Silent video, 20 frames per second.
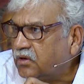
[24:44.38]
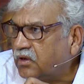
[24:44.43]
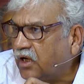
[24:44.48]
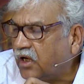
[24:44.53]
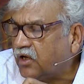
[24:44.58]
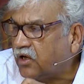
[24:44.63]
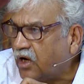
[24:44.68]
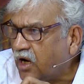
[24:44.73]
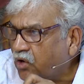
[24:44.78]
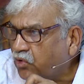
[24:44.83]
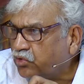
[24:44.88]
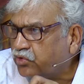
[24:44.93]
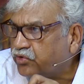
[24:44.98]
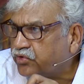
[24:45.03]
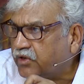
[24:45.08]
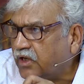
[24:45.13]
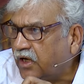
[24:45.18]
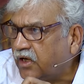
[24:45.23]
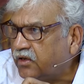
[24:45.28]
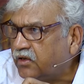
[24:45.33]

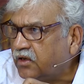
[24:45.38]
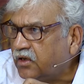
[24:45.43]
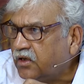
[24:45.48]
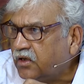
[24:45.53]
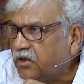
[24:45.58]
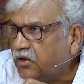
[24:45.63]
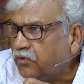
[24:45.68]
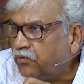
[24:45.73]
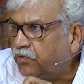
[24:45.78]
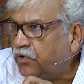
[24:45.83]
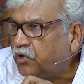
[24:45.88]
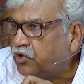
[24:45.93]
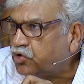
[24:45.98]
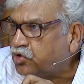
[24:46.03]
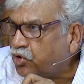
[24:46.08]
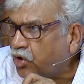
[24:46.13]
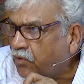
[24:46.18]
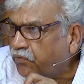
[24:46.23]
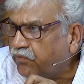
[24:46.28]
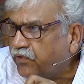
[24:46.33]
aroused that
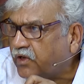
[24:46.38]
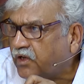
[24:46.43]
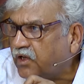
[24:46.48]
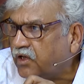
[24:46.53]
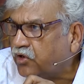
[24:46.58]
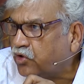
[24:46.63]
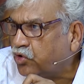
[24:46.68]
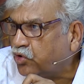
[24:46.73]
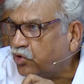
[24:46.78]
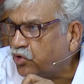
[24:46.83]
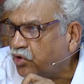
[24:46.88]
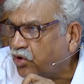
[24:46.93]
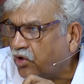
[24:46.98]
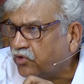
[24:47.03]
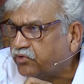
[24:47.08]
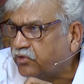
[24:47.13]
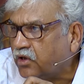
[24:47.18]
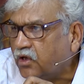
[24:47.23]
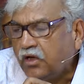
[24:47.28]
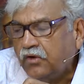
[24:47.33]
philosophical
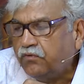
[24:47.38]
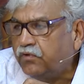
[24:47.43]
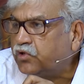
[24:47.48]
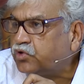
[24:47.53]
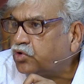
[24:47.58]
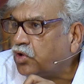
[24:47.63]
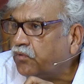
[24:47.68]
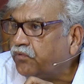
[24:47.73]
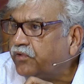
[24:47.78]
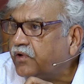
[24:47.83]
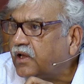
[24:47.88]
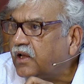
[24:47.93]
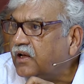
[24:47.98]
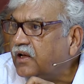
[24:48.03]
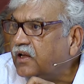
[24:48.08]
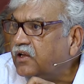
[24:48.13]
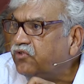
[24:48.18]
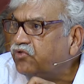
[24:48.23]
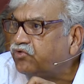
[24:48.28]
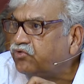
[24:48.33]
curiosity, philosophical
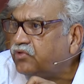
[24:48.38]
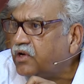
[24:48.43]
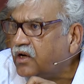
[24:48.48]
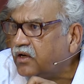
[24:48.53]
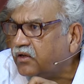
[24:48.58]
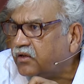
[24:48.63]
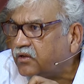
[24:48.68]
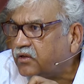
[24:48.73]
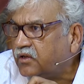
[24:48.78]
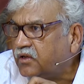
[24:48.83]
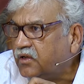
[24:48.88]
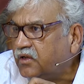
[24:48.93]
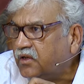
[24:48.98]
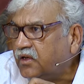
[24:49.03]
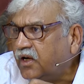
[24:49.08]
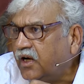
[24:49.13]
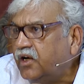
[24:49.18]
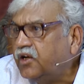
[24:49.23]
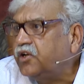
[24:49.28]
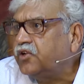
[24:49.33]
instinct,
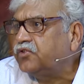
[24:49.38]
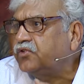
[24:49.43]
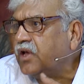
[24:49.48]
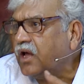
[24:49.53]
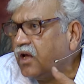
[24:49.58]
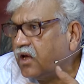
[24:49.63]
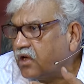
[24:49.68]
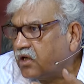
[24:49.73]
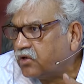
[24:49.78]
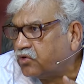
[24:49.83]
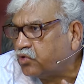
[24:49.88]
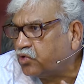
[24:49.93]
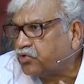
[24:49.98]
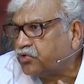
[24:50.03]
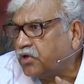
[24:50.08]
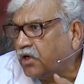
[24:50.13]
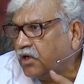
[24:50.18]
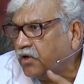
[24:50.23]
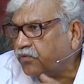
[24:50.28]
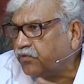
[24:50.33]
a desire to
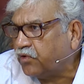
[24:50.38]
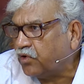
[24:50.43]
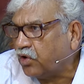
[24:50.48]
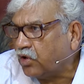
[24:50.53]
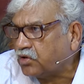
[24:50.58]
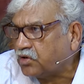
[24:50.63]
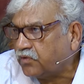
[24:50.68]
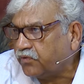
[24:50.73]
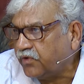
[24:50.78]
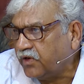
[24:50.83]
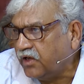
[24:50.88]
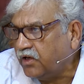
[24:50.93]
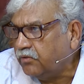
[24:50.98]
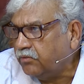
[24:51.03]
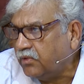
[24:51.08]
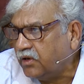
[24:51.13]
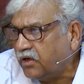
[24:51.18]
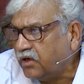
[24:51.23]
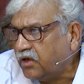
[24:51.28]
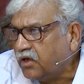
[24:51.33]
study philosophy in
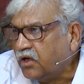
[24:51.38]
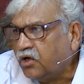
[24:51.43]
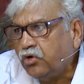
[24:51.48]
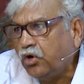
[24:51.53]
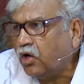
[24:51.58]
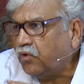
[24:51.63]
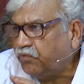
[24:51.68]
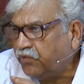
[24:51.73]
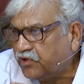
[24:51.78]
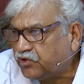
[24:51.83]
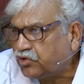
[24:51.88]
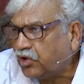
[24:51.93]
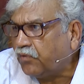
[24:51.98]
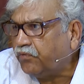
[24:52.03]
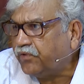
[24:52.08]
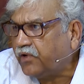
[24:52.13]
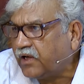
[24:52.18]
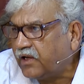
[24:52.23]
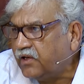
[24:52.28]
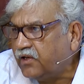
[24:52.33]
me. Not
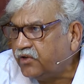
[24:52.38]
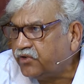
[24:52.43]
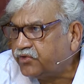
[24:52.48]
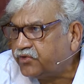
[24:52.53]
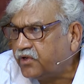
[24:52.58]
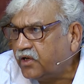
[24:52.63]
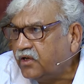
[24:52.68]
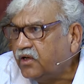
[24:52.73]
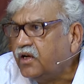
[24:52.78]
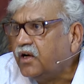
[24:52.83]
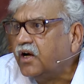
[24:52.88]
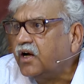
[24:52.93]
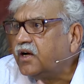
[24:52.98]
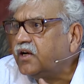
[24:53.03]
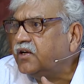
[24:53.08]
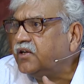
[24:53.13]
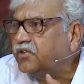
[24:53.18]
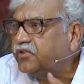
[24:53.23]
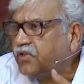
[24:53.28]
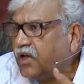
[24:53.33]
philosophical instinct, a
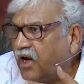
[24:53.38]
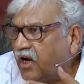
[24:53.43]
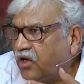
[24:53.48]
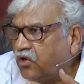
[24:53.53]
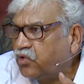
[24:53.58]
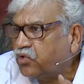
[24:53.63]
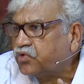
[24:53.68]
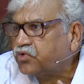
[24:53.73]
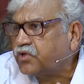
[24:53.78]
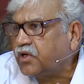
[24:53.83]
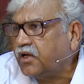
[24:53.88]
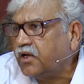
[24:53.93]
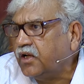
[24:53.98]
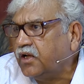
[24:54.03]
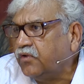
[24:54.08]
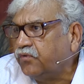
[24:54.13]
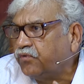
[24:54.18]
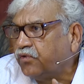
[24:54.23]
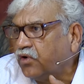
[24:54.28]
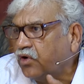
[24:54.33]
desire to study
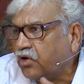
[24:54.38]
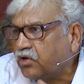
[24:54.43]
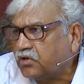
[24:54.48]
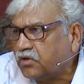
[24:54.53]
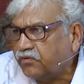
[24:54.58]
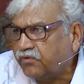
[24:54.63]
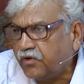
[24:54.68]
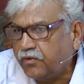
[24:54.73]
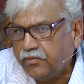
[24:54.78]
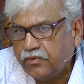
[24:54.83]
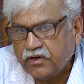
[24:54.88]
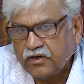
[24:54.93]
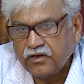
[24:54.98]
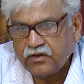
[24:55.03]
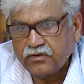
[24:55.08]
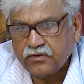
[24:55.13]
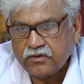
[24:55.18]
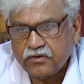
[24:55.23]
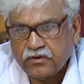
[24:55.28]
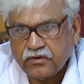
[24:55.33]
in philosophy in me.
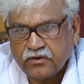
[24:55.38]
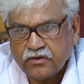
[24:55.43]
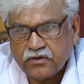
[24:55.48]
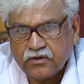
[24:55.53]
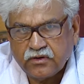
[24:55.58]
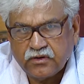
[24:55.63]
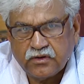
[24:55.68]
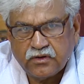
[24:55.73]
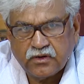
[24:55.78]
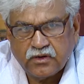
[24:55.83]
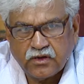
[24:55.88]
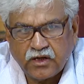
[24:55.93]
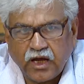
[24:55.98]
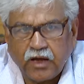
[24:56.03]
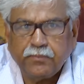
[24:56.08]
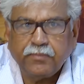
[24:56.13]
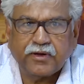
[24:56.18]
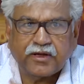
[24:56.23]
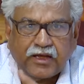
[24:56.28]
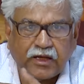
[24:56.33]

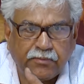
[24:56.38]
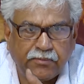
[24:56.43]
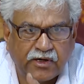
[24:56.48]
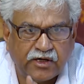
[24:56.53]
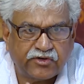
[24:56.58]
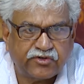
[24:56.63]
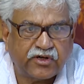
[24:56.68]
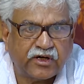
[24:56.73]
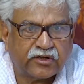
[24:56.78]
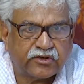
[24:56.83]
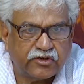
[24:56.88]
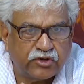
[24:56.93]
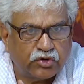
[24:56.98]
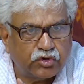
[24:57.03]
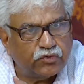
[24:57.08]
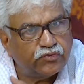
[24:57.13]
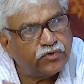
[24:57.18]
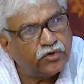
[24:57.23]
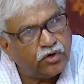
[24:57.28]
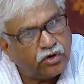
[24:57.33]
I became attracted
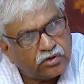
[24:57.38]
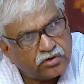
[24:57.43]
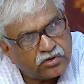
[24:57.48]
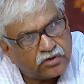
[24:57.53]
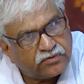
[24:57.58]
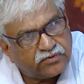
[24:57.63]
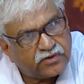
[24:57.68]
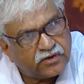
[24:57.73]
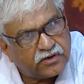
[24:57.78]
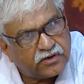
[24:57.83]
to philosophy.